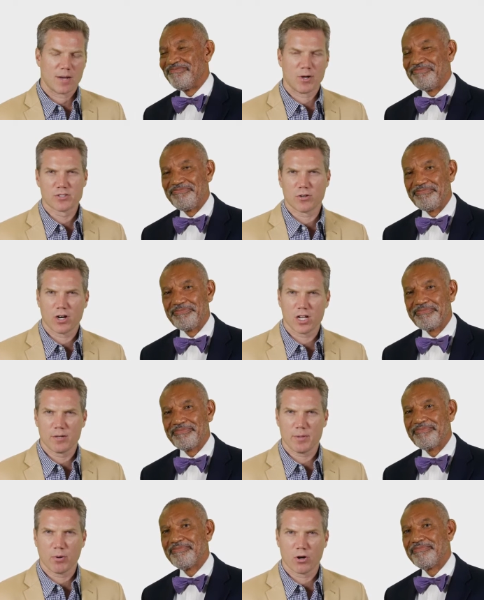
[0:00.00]
Speaker 1: I'm also
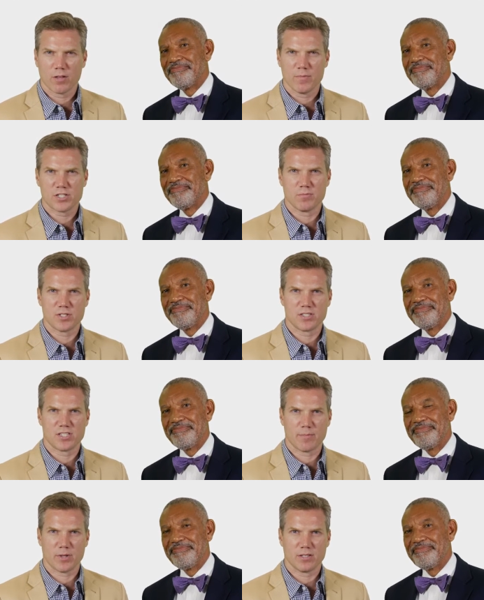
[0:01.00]
honored to be part of Mission
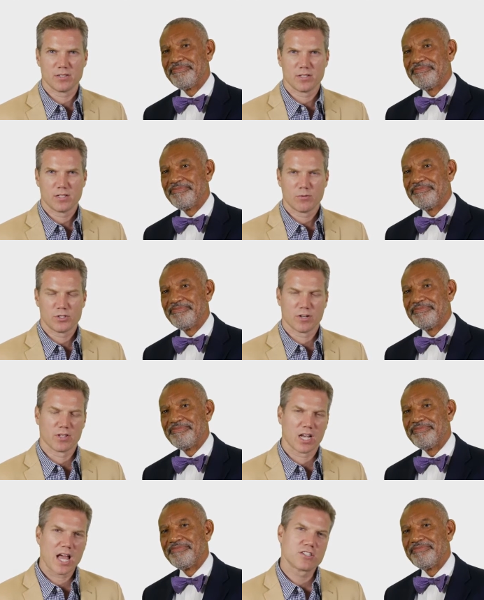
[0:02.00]
Mississippi, which over
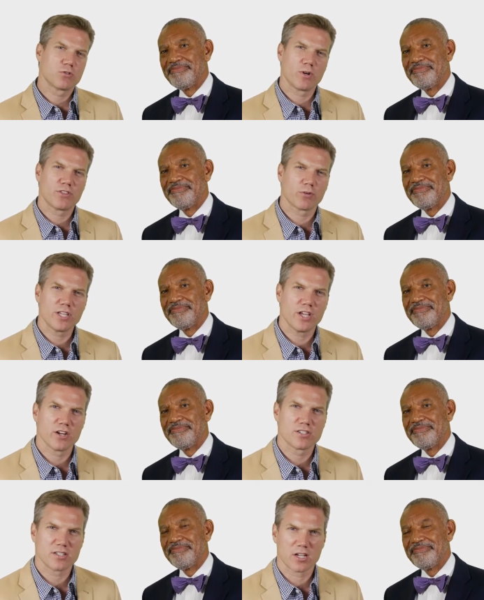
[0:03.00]
the last twenty-three
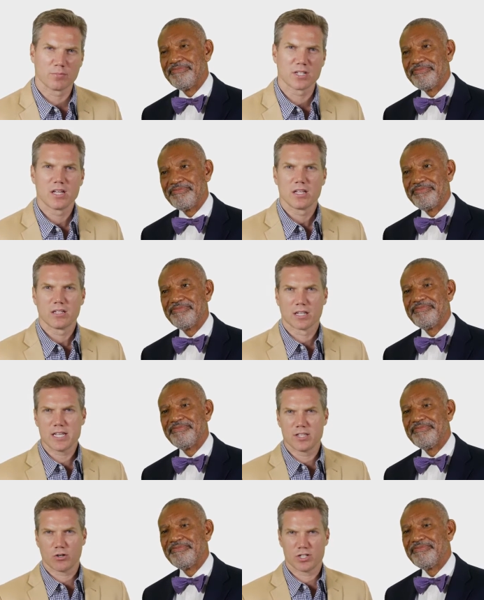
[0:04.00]
years has helped
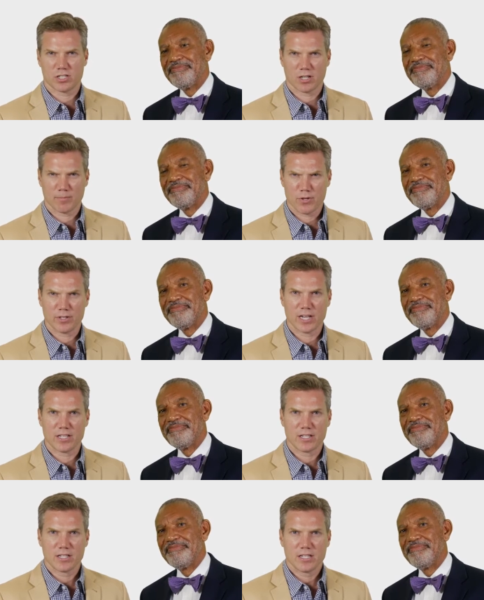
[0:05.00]
lead the Christian
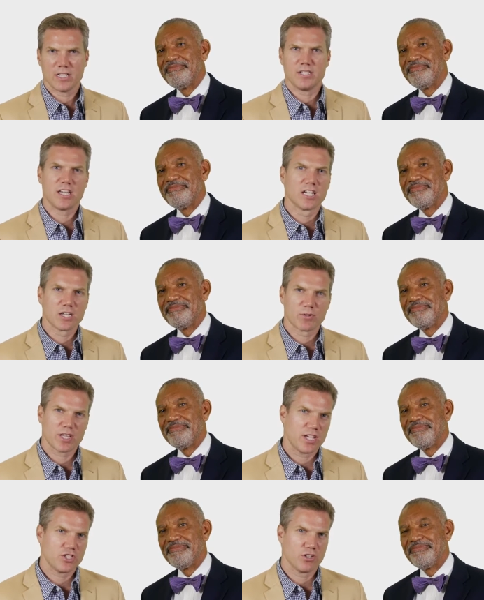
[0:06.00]
community in dealing with
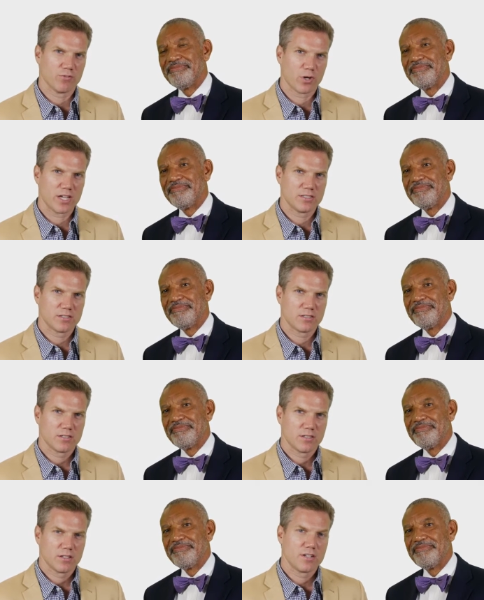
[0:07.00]
the issue of race.
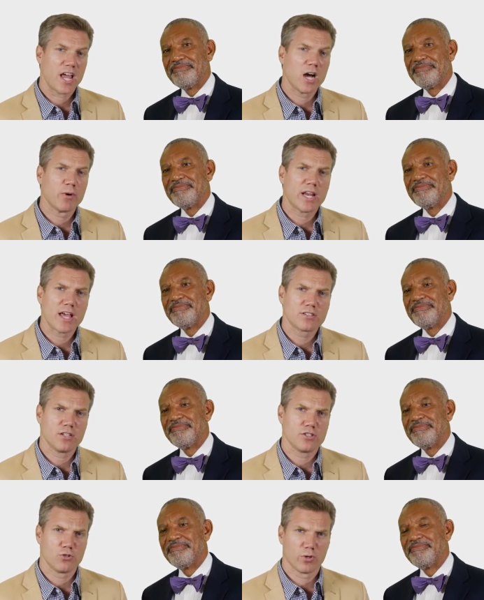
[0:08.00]
Now we'd ask
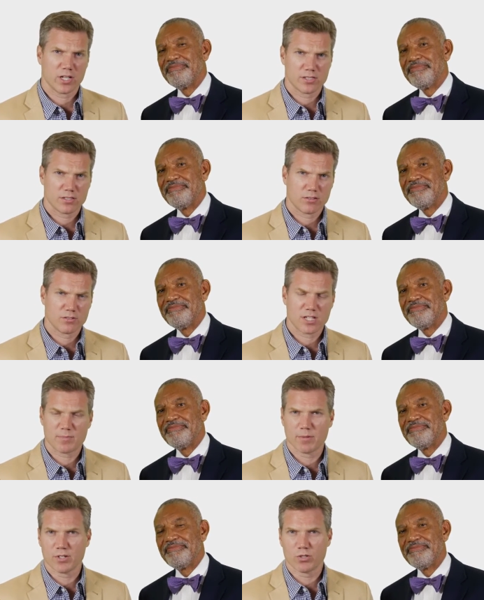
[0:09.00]
you to join us on
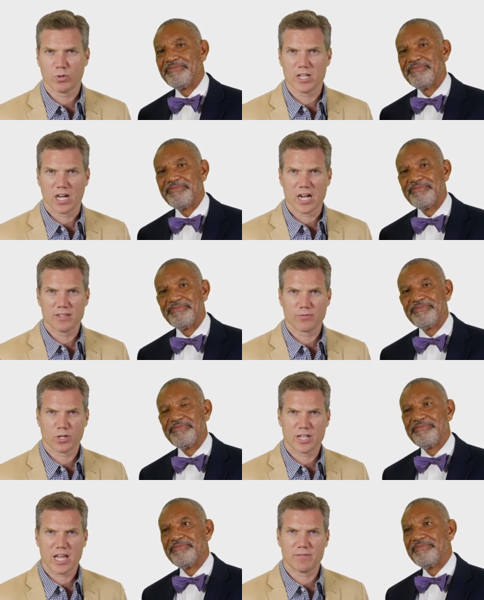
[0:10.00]
September twenty-ninth for
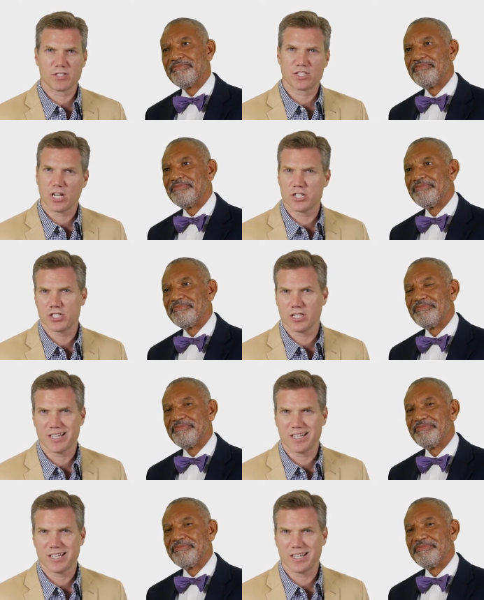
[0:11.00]
a day of discussion